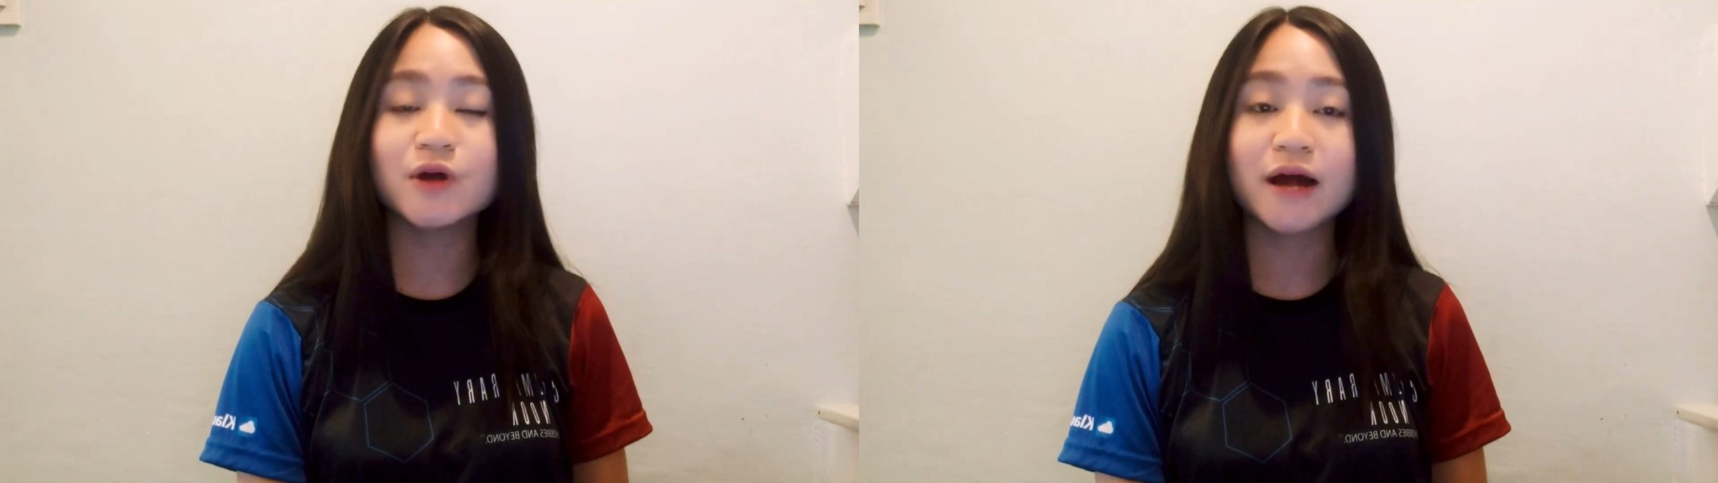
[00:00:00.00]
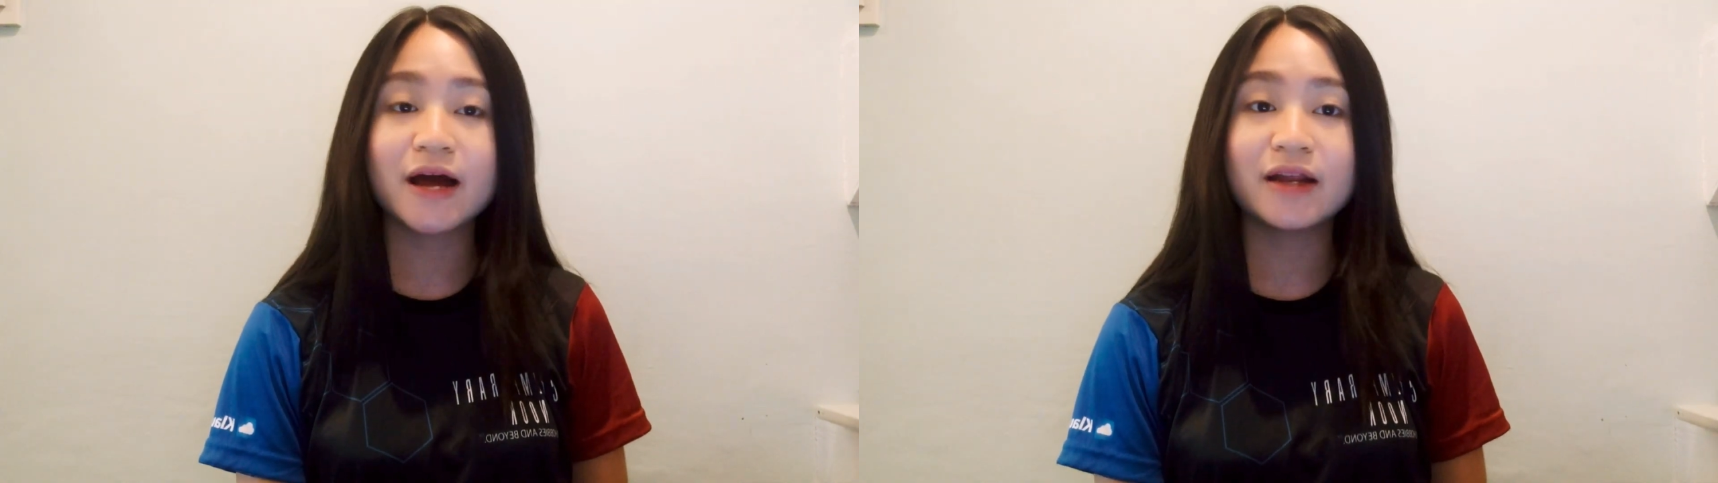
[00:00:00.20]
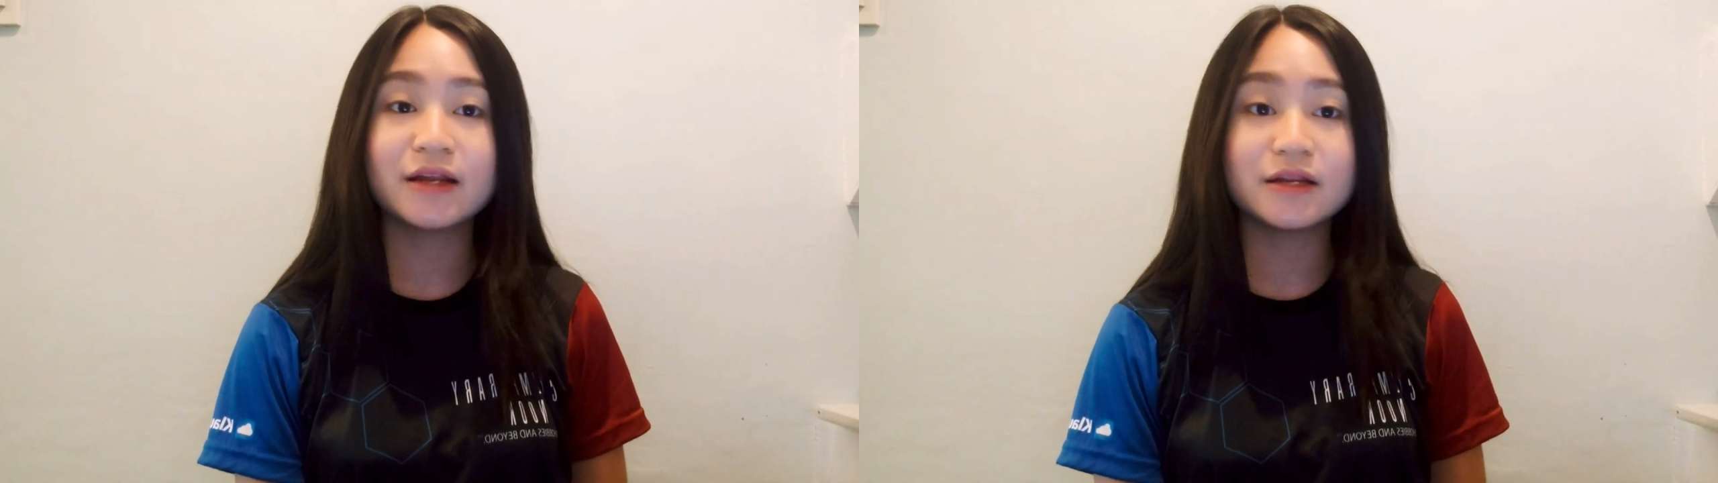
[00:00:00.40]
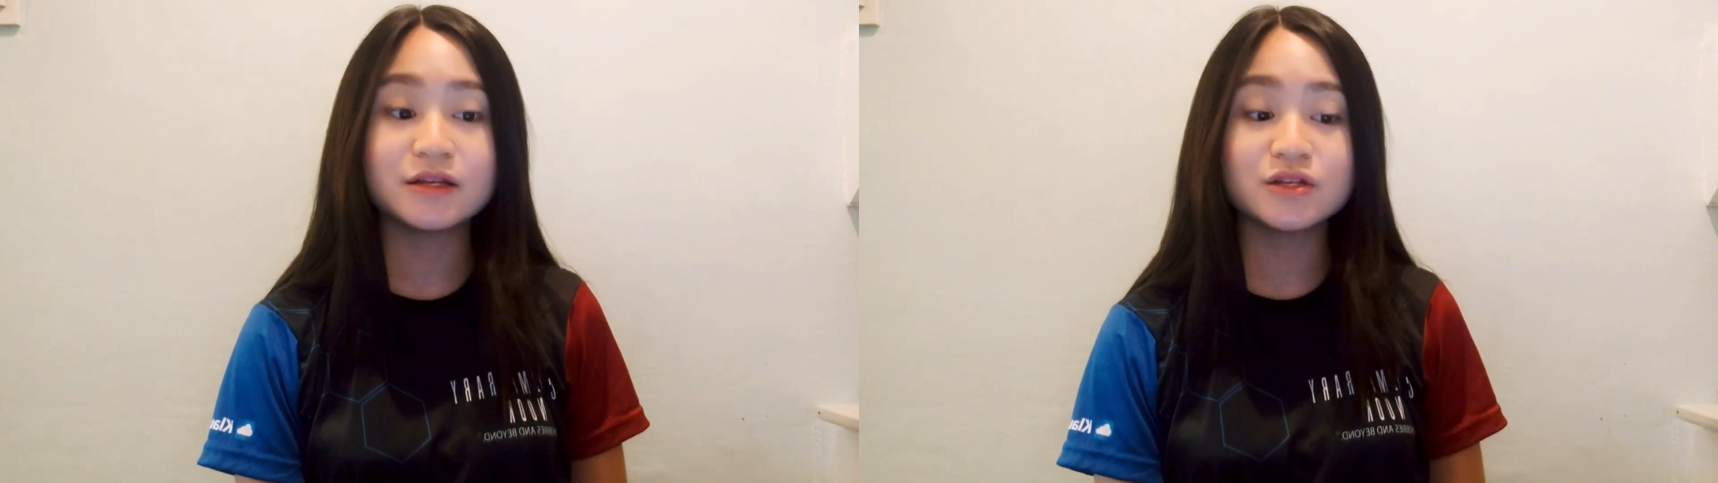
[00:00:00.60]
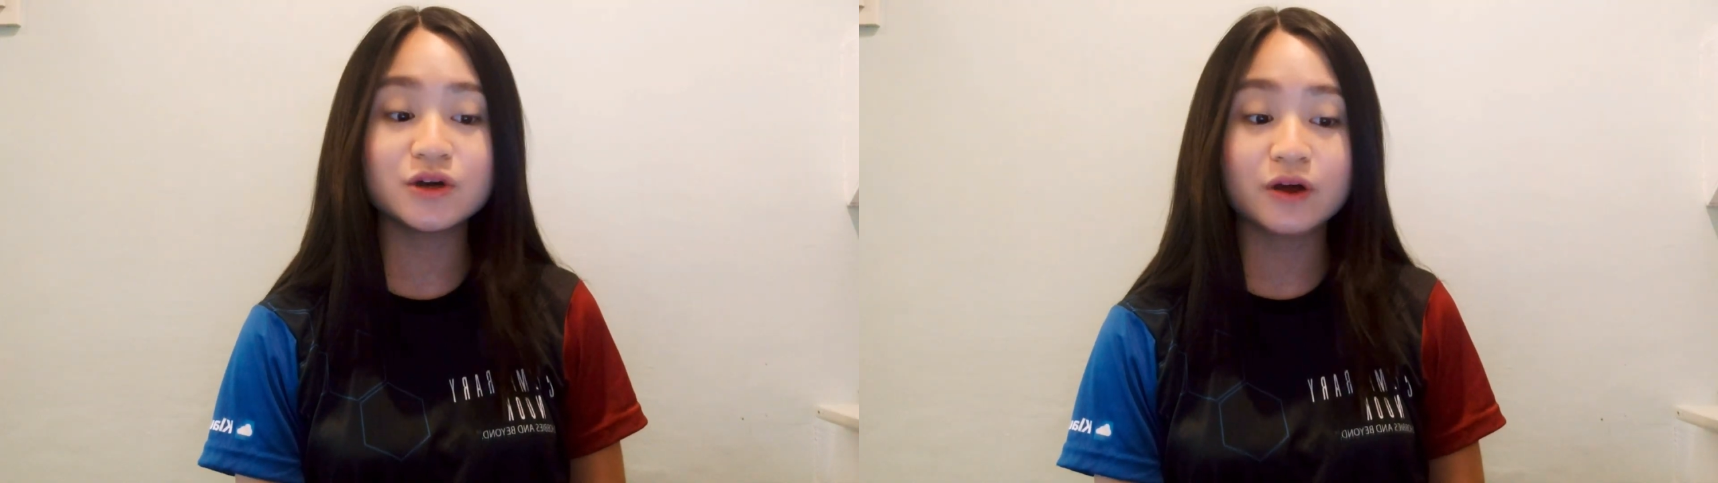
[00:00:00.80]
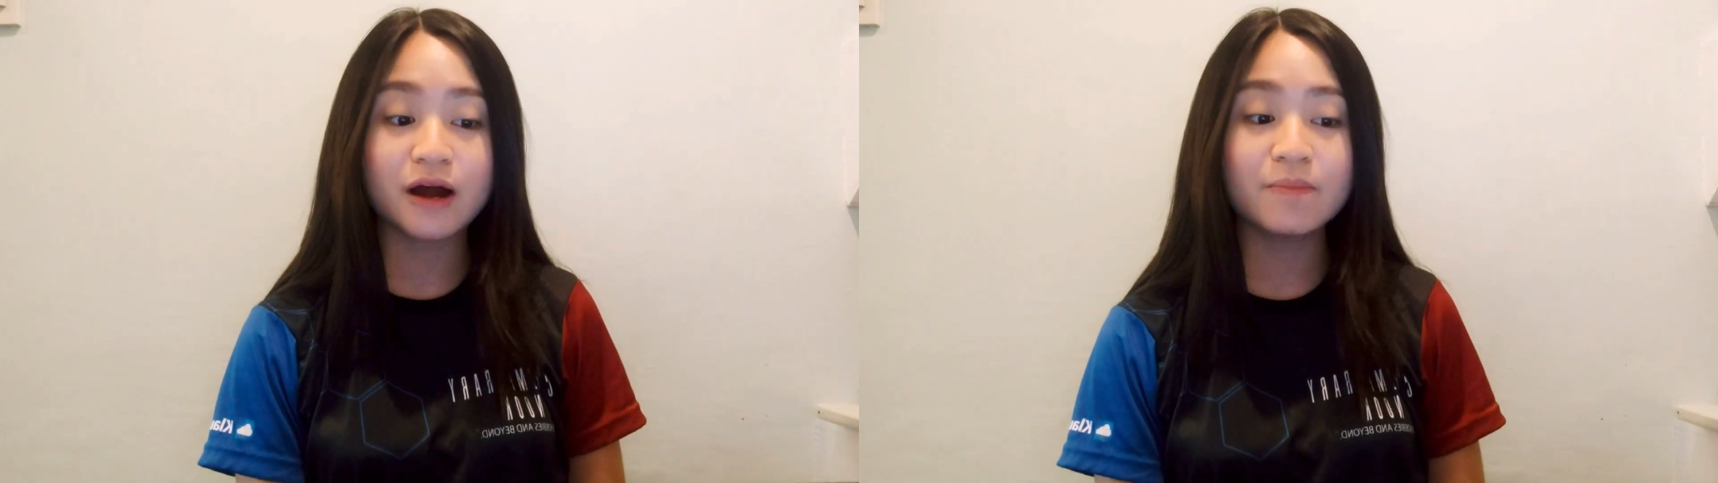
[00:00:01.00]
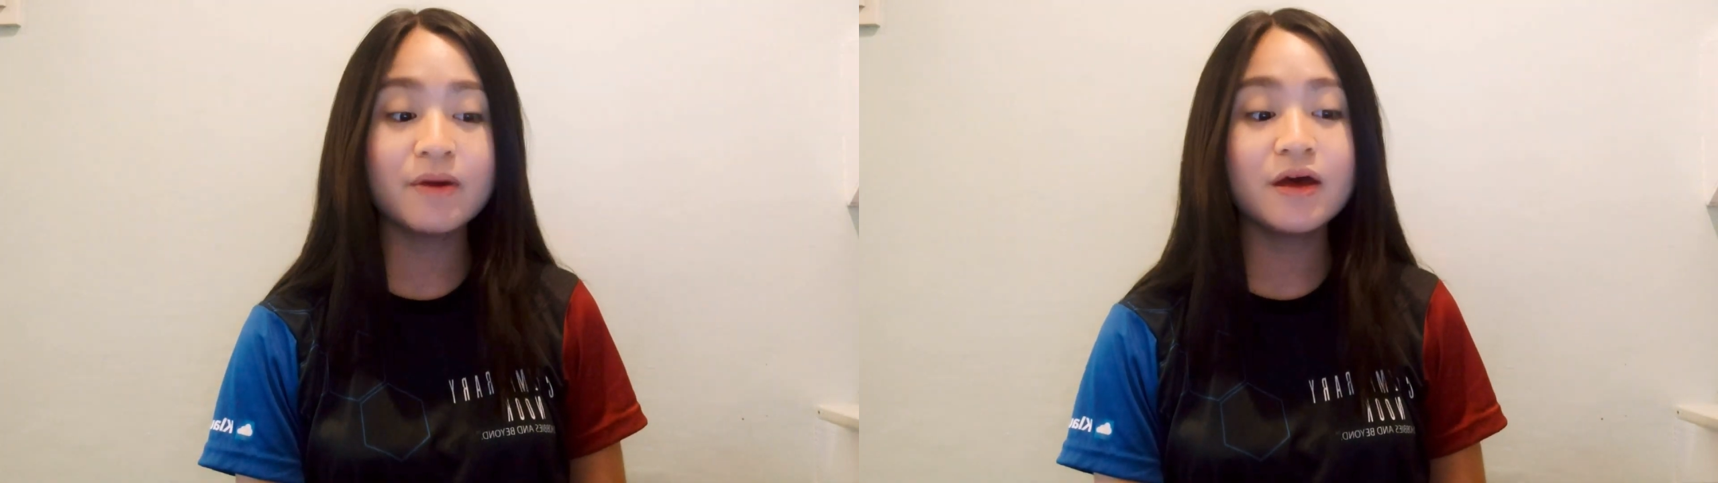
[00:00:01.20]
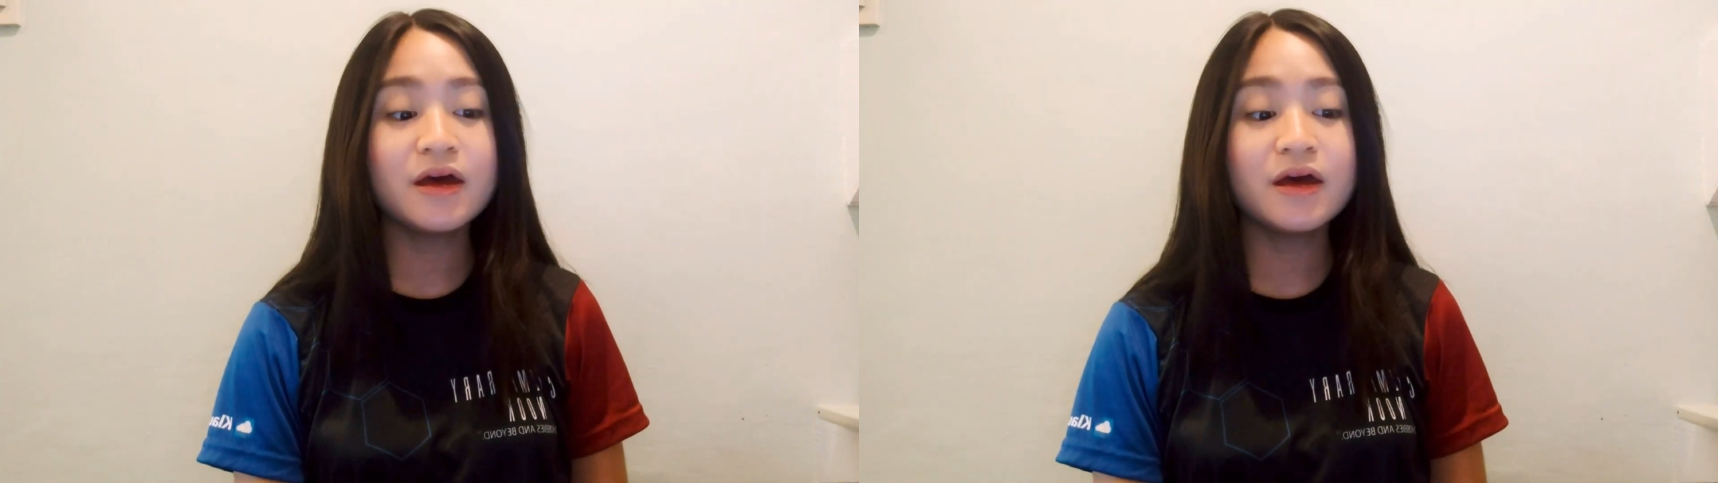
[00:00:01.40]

ad in Instagram,